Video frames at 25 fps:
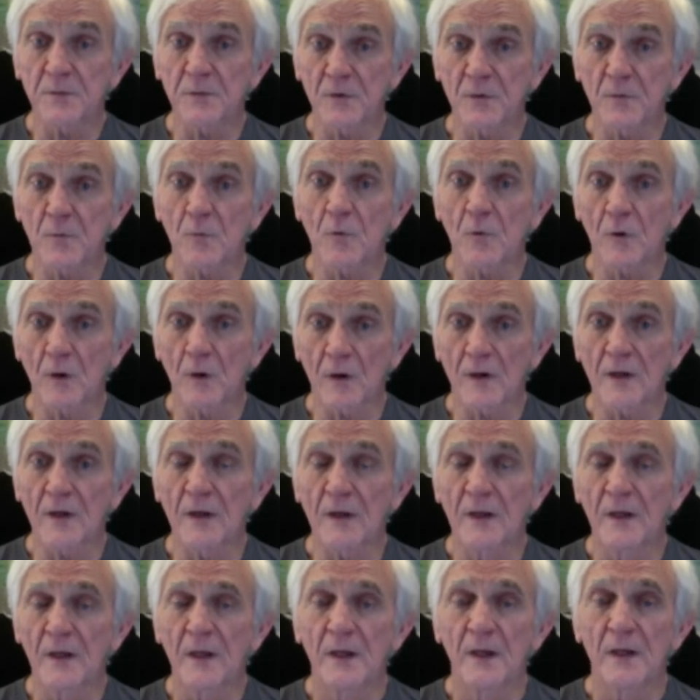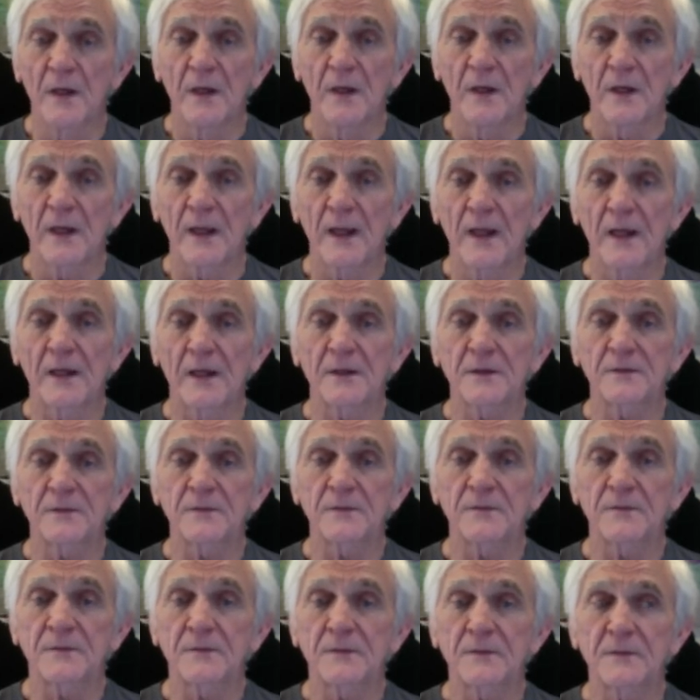good work and
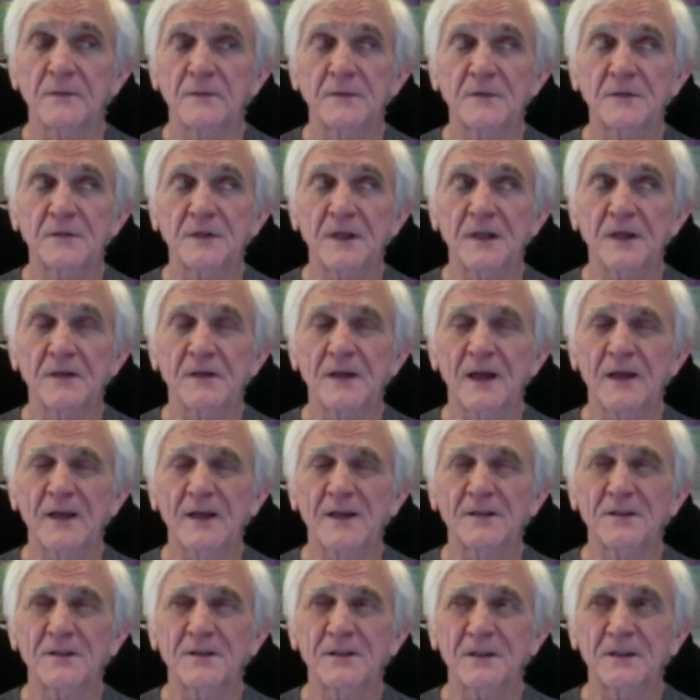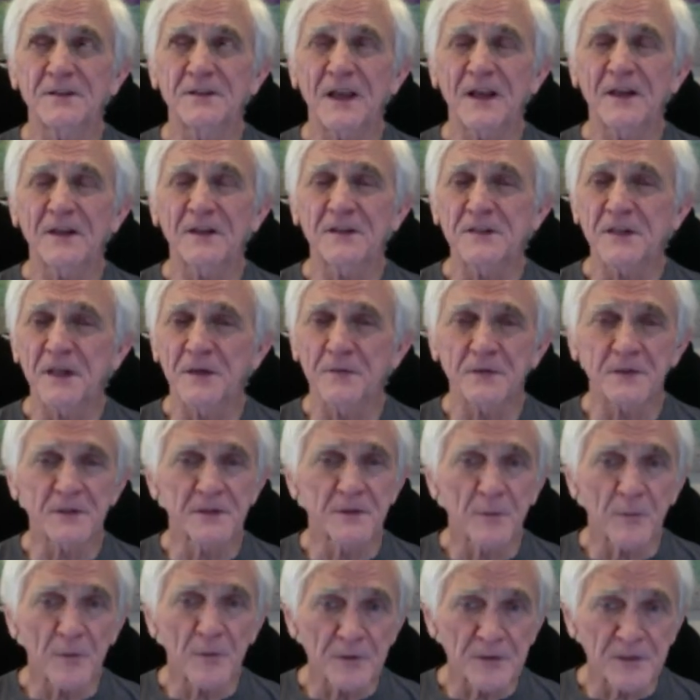said, I didn't exactly say it was an
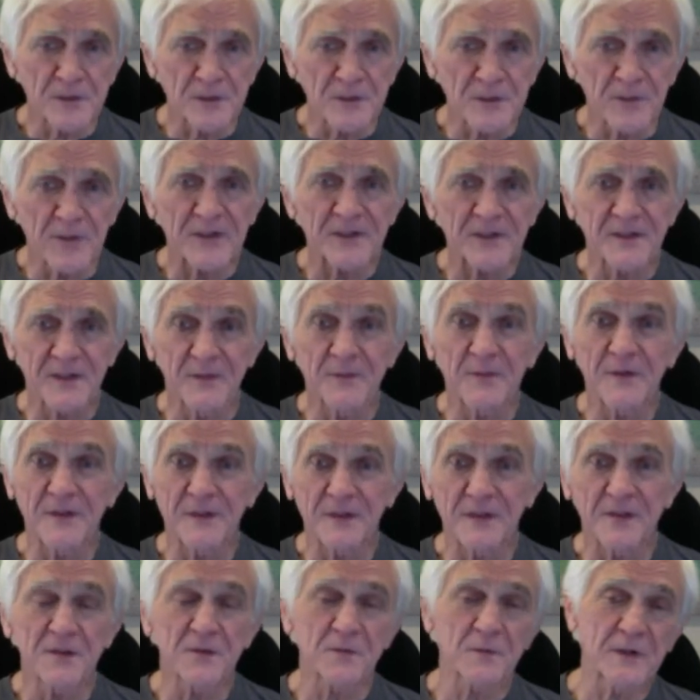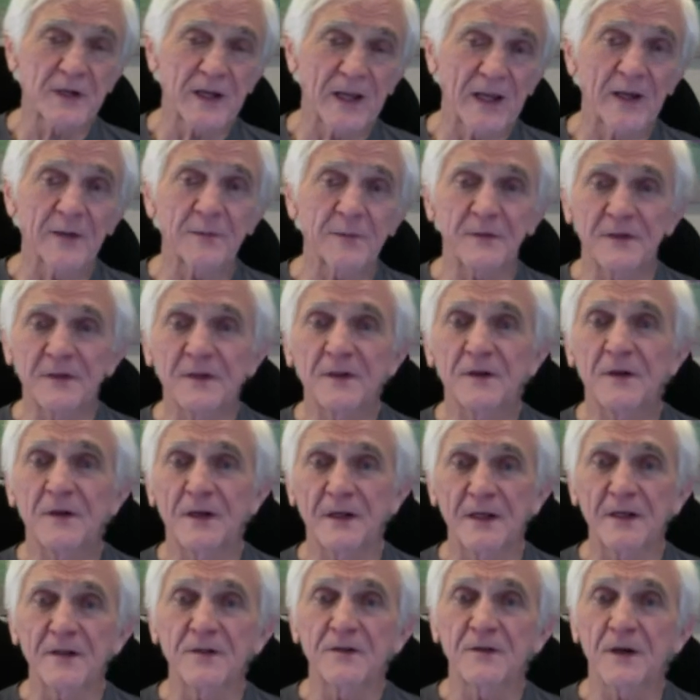emergency, but I said that this is what happened, you know, I
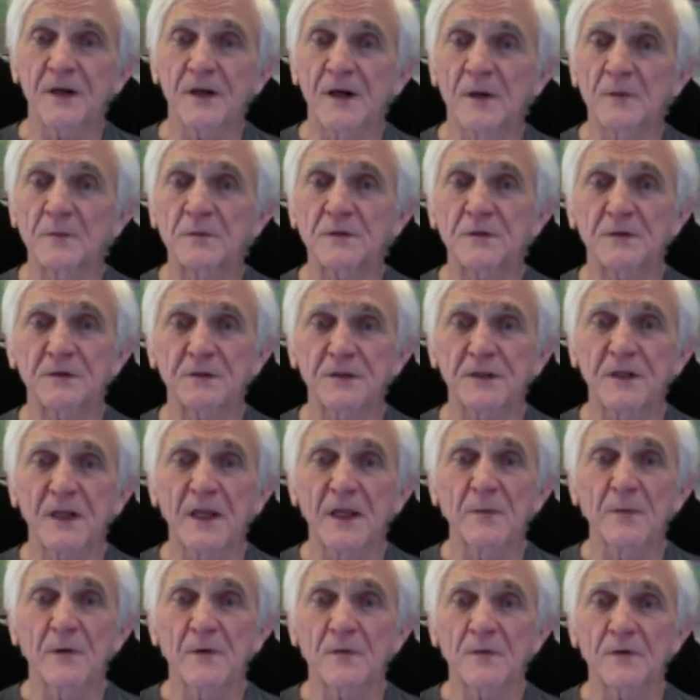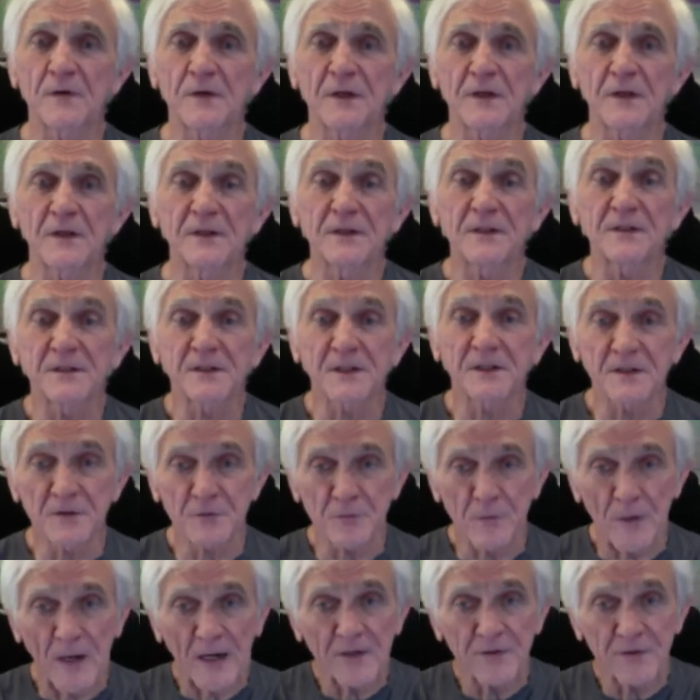need your help. So she came over and did this
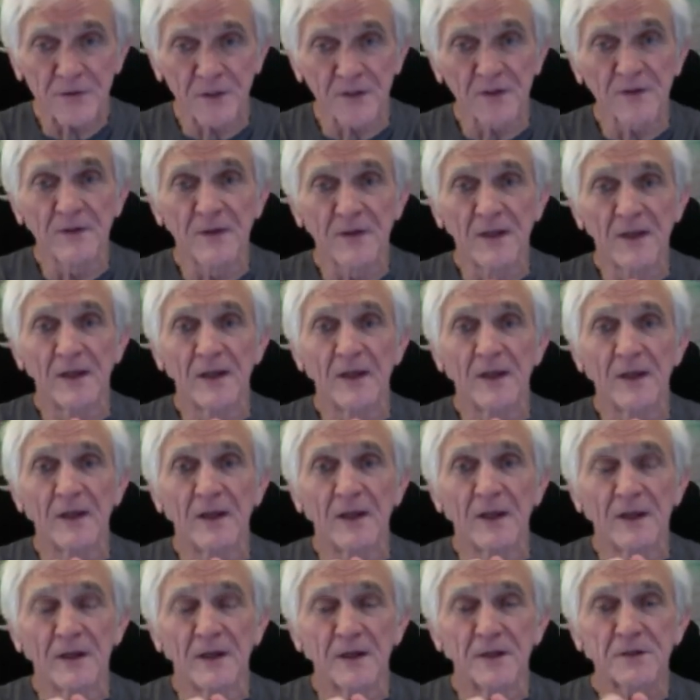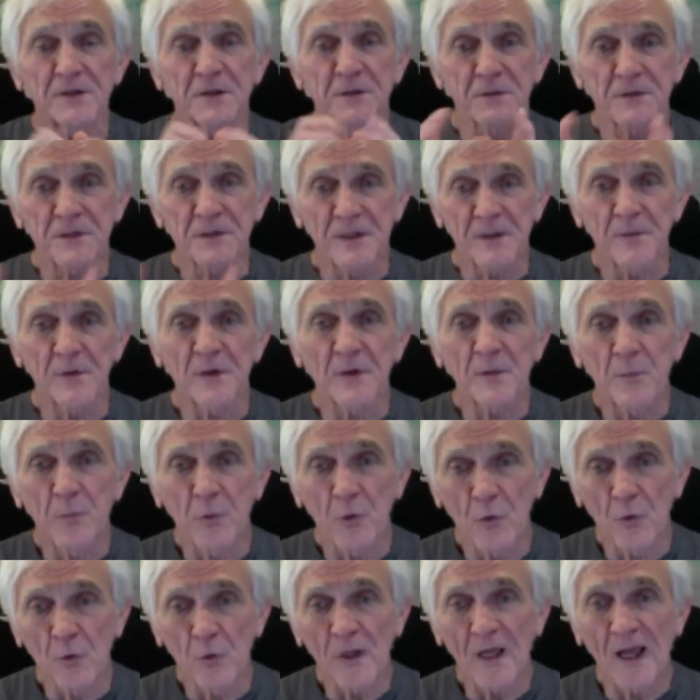extraction. And she was able to
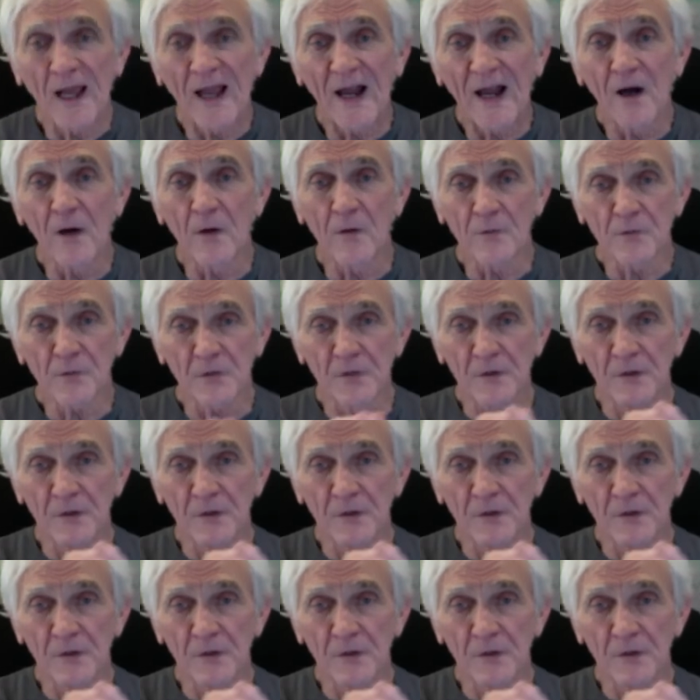pull out